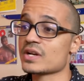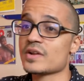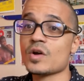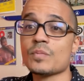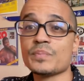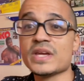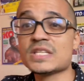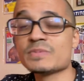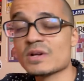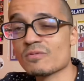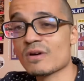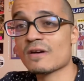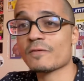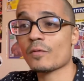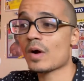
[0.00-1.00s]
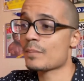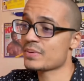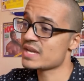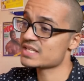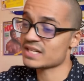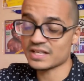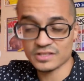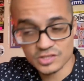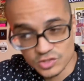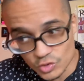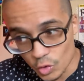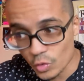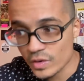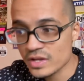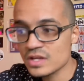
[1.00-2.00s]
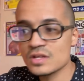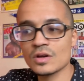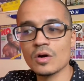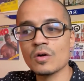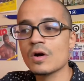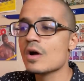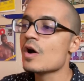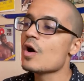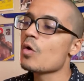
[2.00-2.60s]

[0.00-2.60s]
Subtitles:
I know Pete's been around for a while. Pete's got a story, you know.